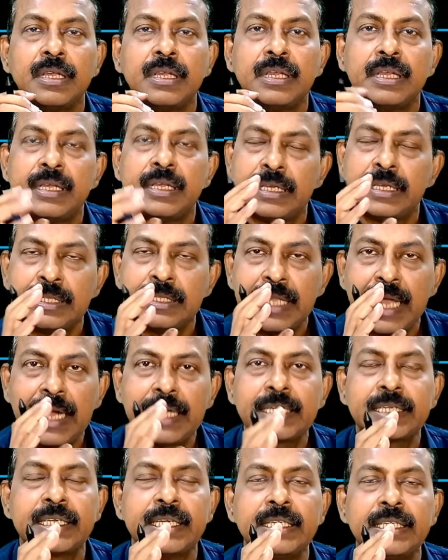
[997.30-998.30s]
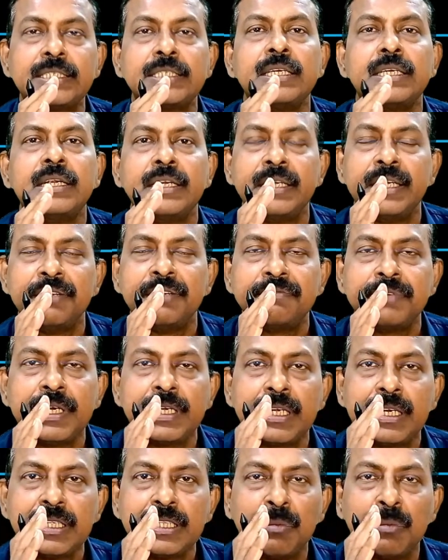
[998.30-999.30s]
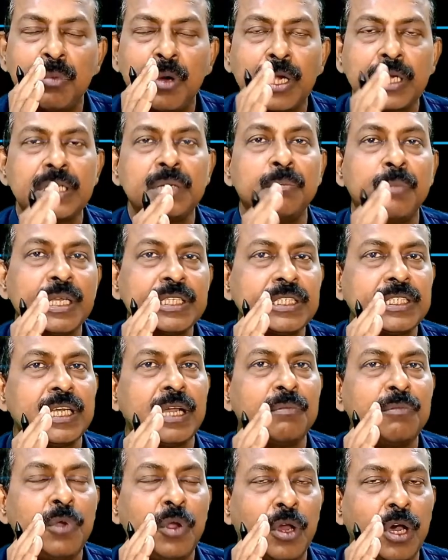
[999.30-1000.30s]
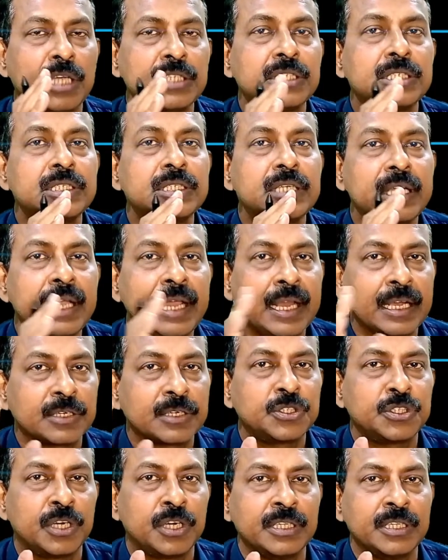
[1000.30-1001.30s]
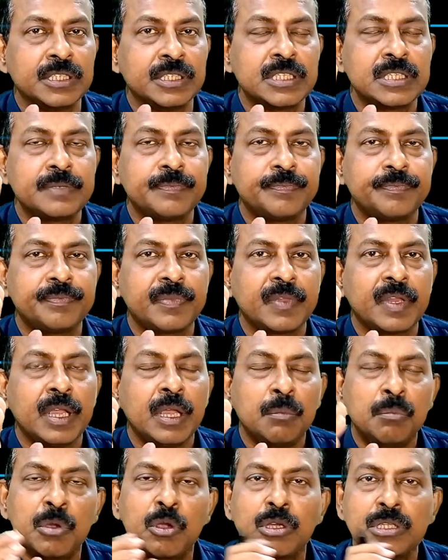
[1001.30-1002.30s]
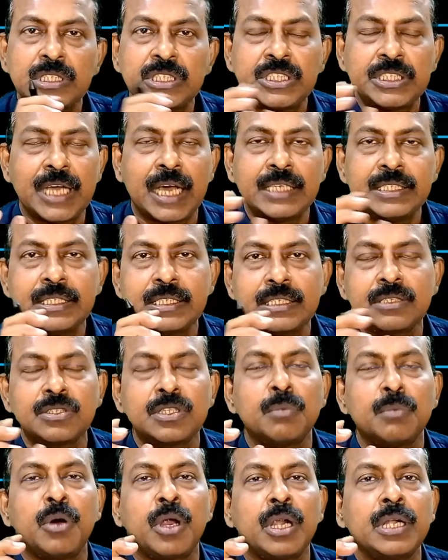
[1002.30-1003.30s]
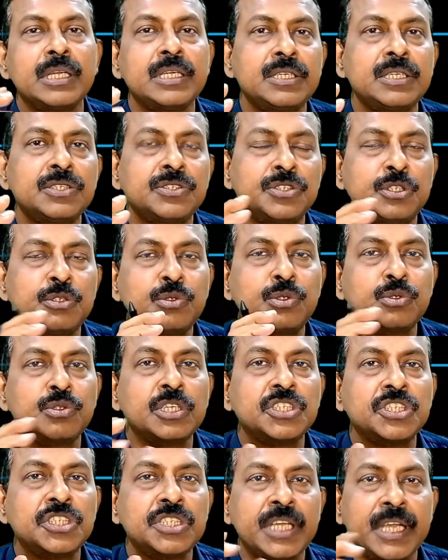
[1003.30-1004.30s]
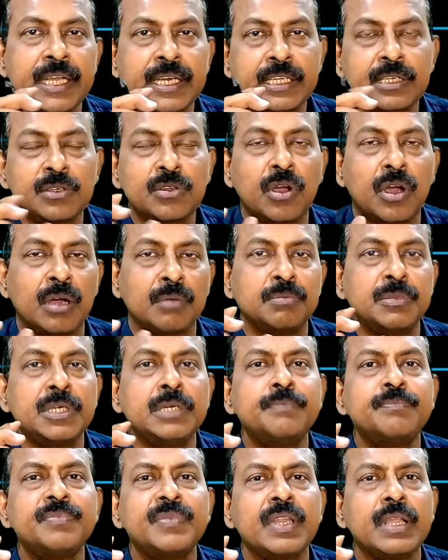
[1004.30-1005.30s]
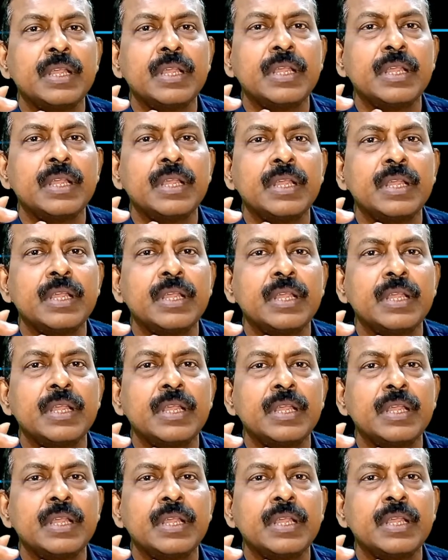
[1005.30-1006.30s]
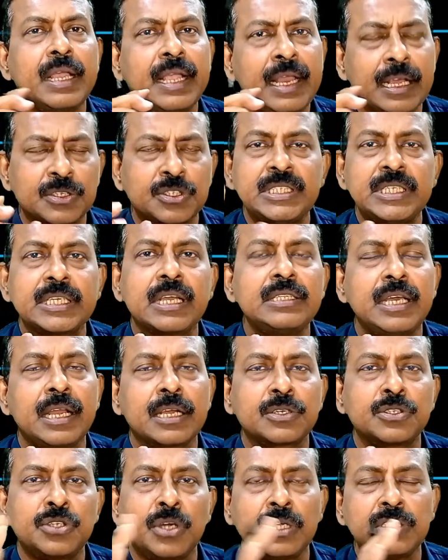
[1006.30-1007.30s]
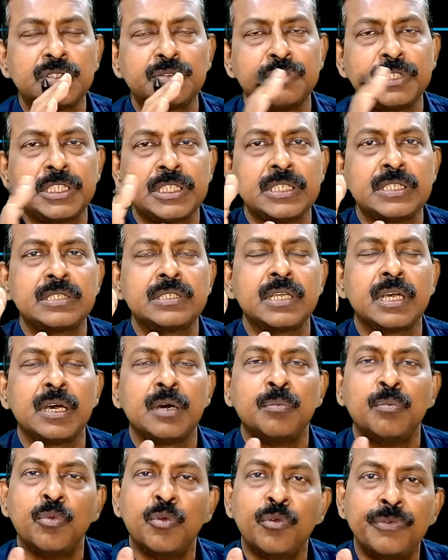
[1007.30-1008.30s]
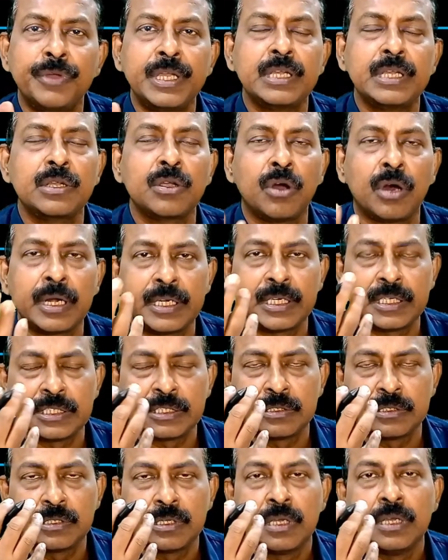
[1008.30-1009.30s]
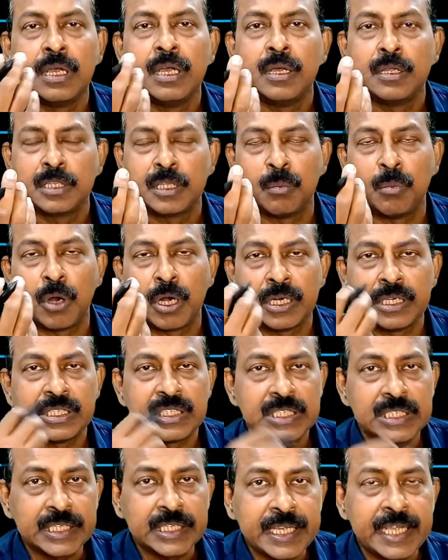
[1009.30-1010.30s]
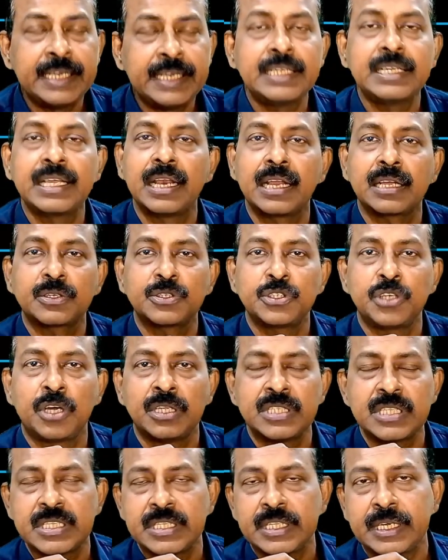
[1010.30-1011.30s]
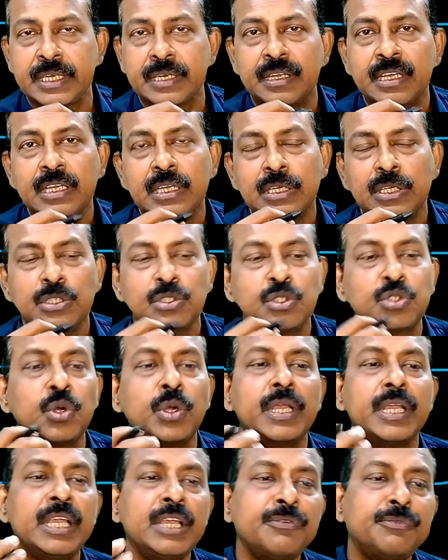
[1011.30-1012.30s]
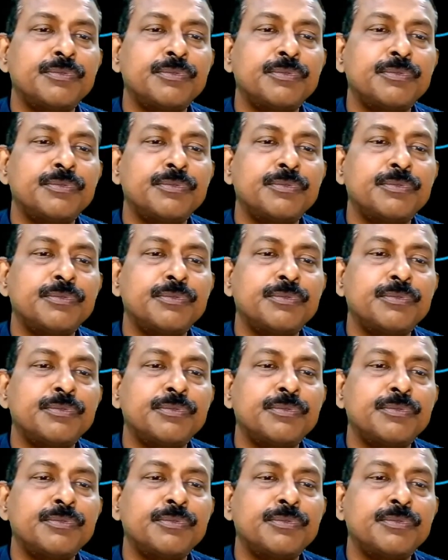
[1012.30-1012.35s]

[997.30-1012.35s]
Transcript: in that case, definitely the body must have lost electrons, because the charging in the body is due to the sharing of the electrons. It is basically the electrons which is moving, or it is the body is gaining electrons there. So if